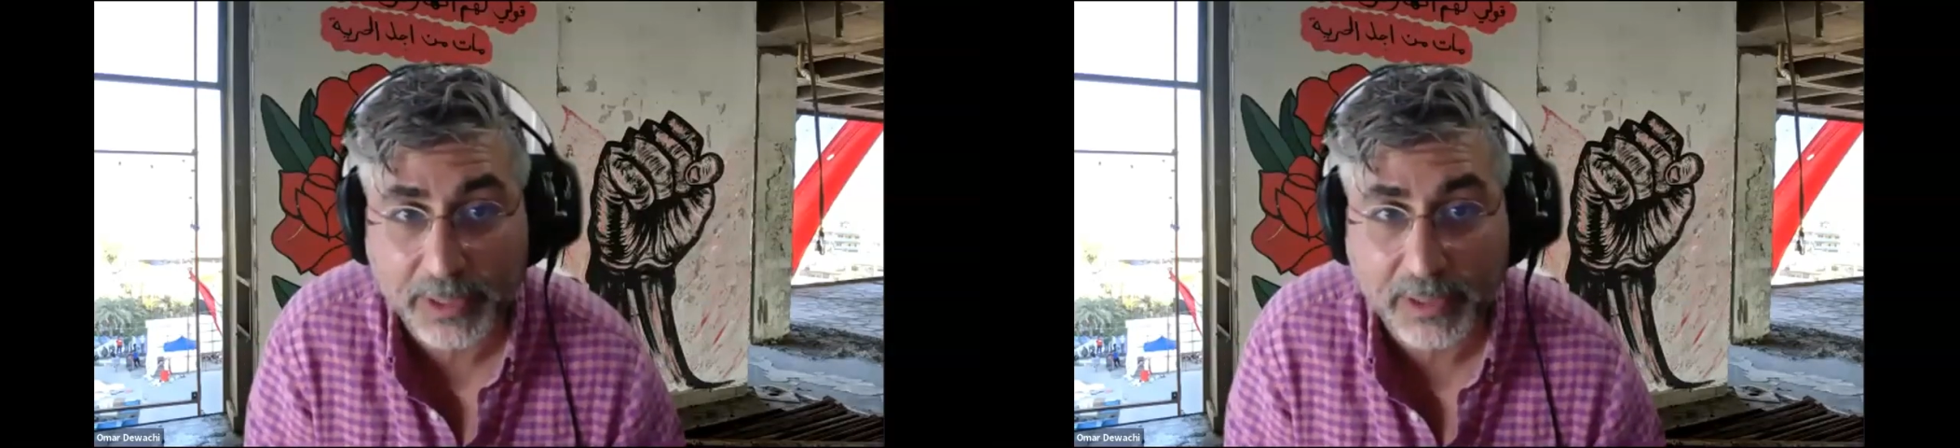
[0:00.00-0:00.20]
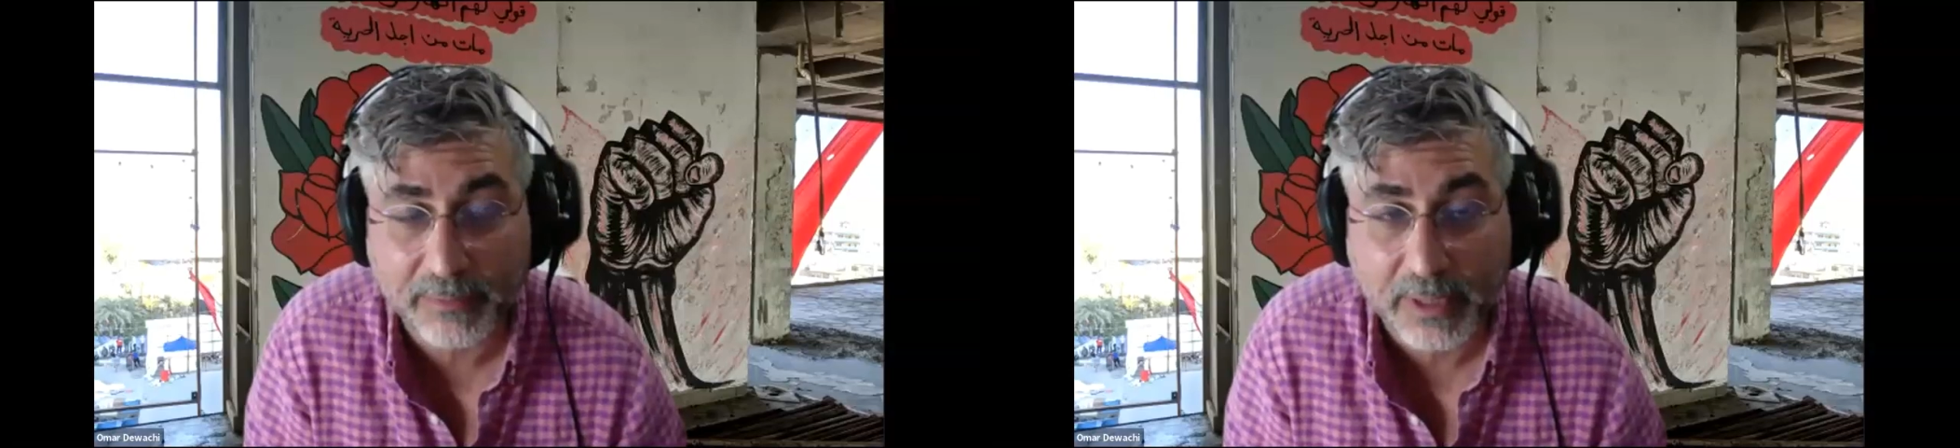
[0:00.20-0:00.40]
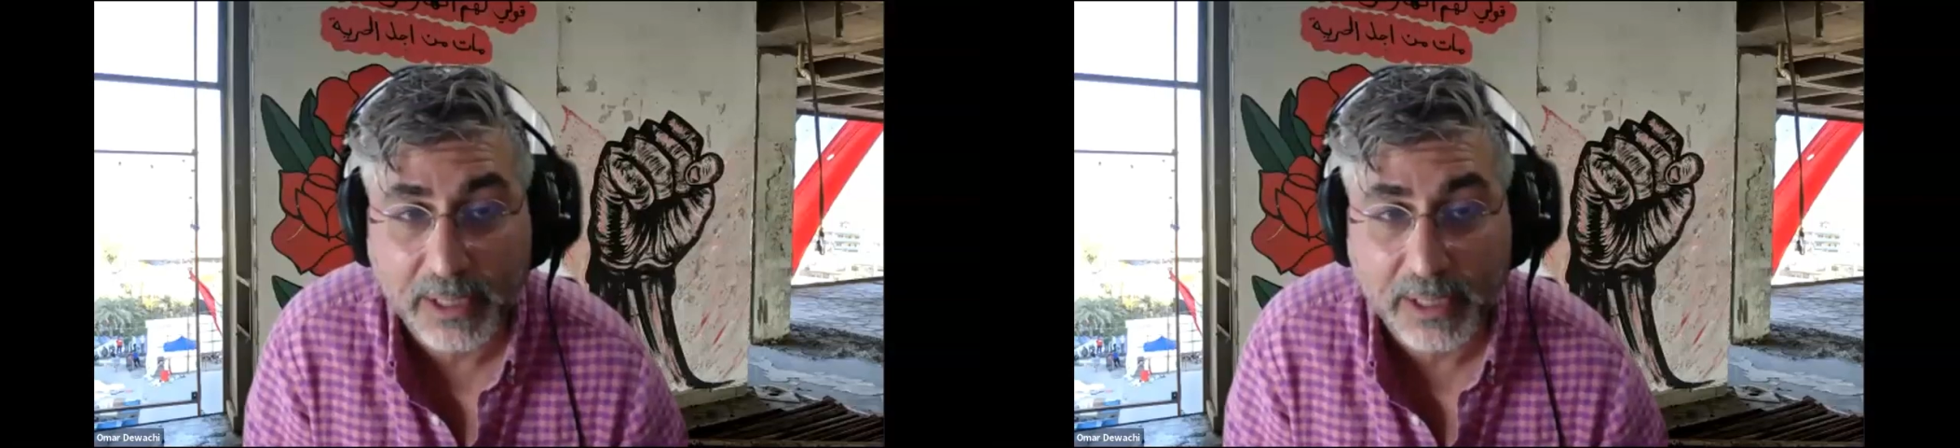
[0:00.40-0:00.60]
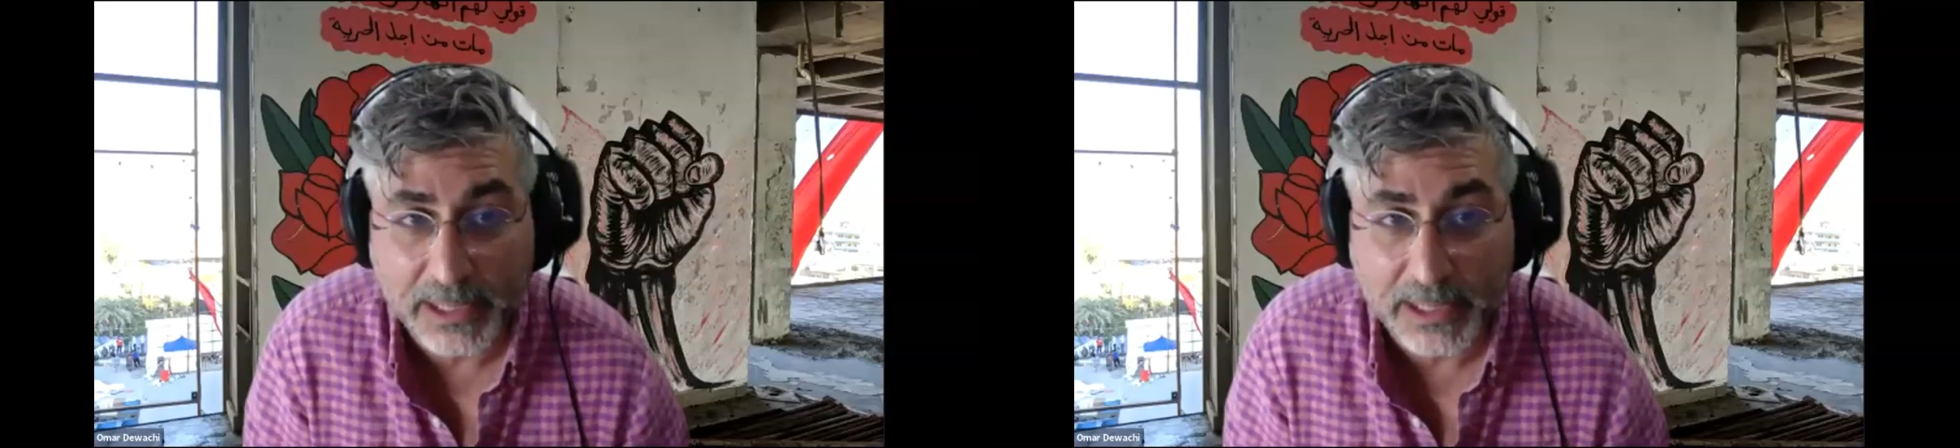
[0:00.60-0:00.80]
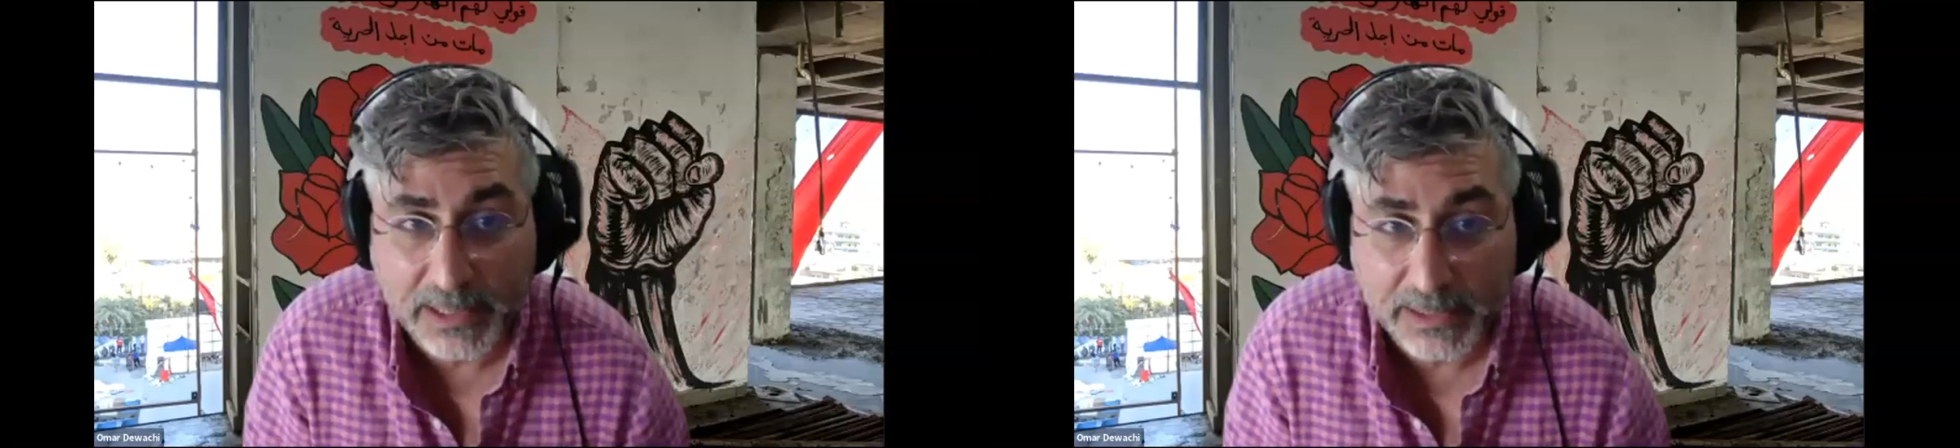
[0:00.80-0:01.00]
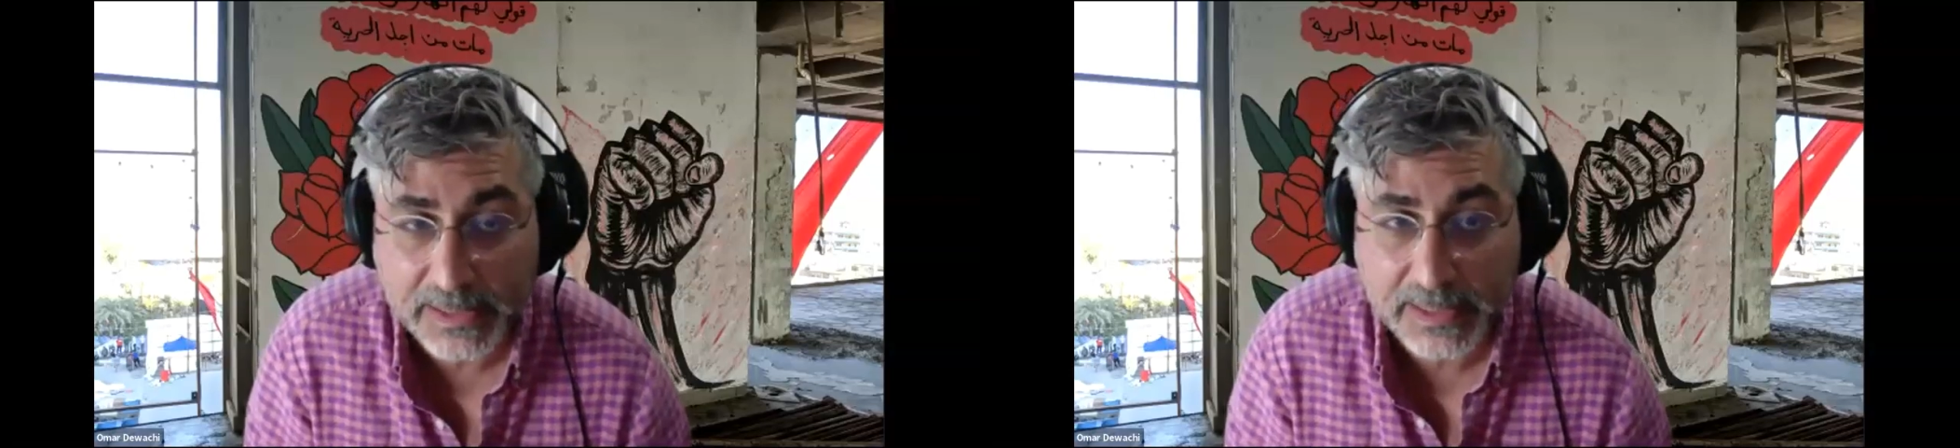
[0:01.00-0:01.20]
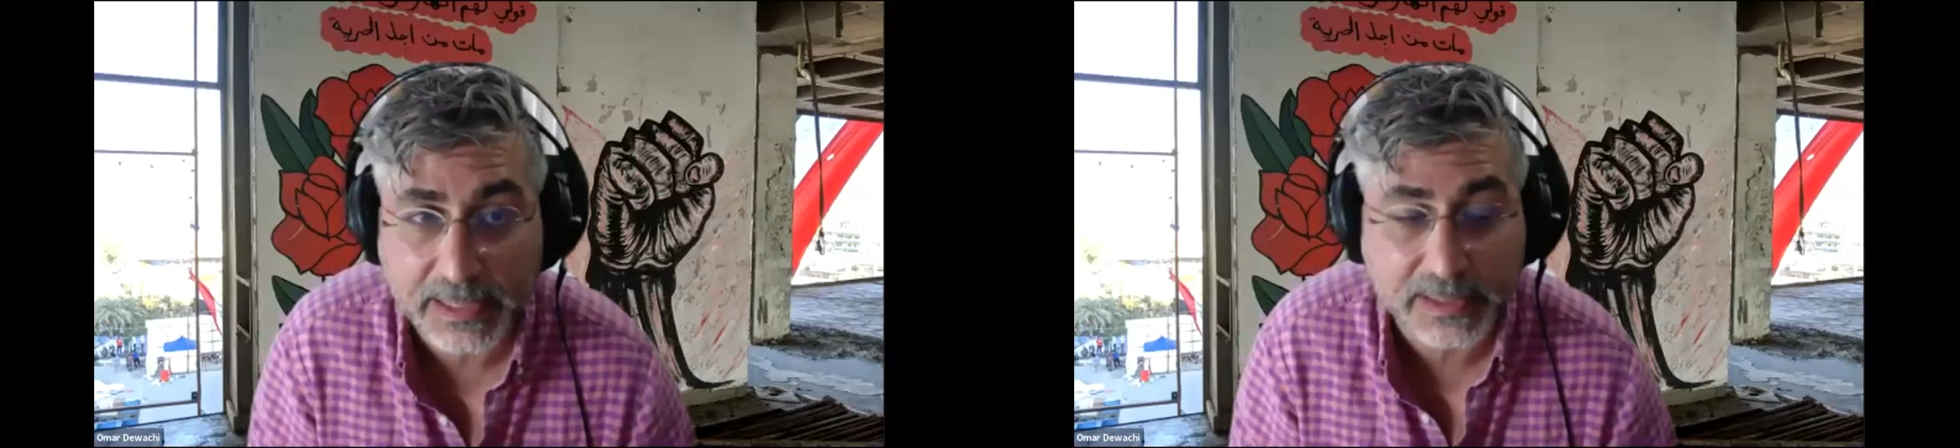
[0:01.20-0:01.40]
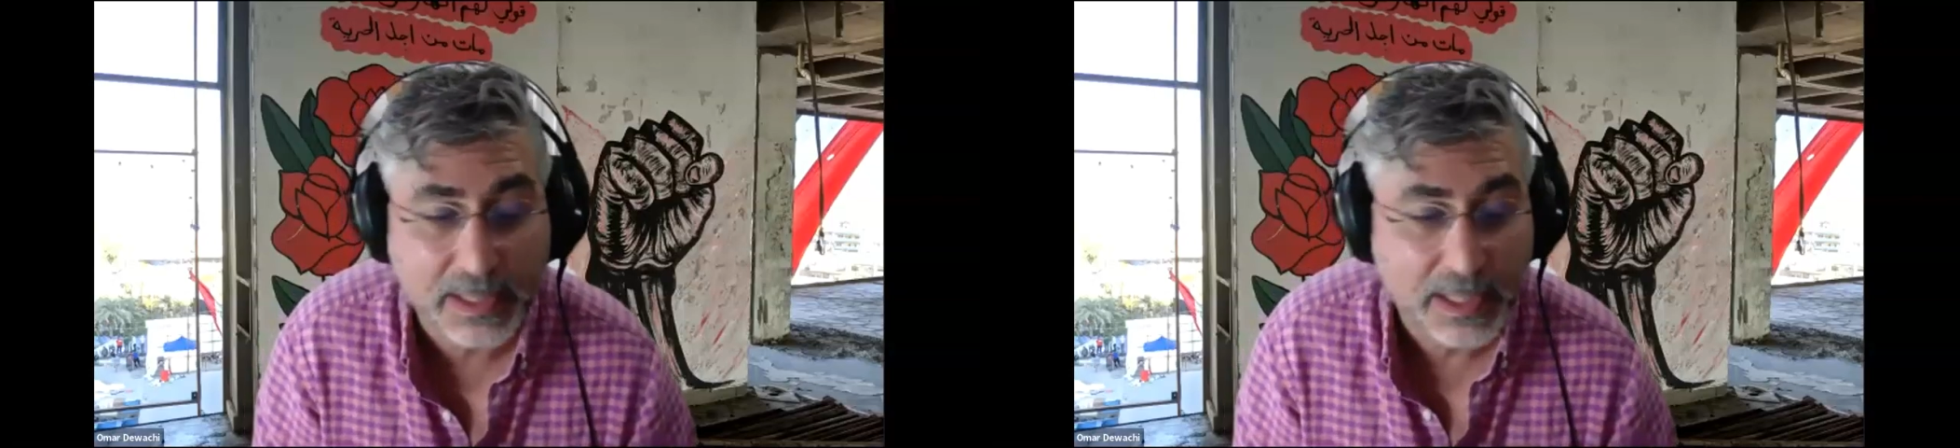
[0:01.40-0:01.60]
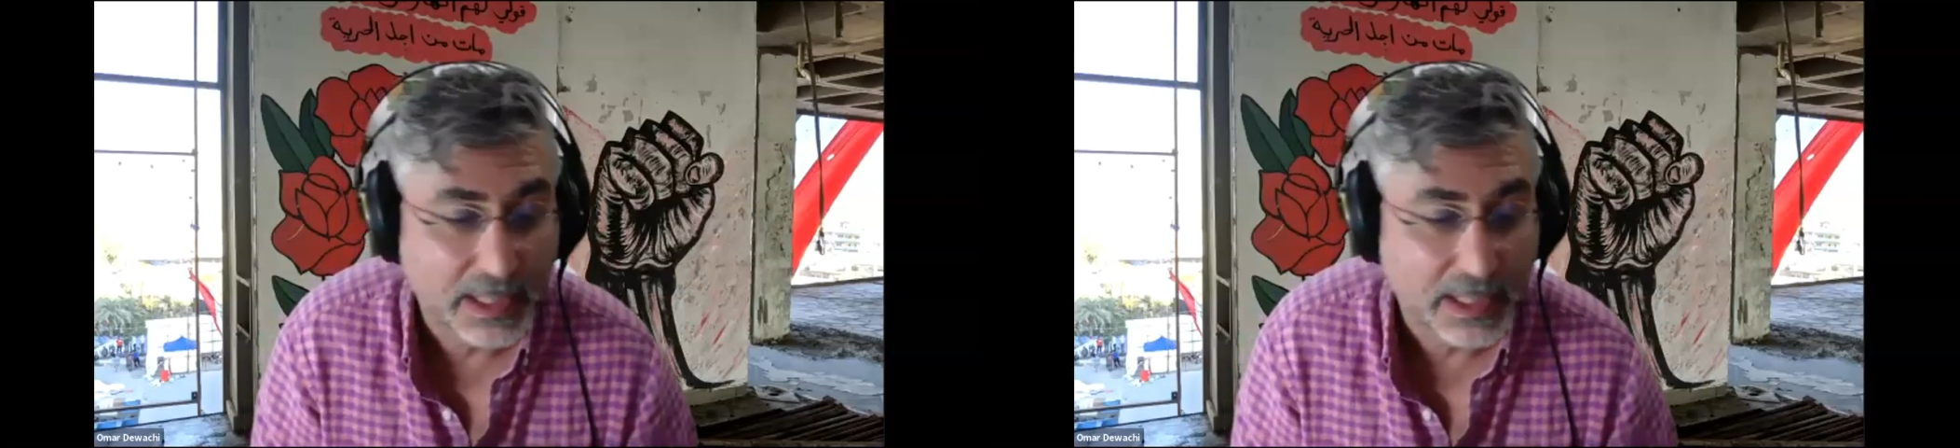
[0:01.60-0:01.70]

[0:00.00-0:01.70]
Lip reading: of statistics,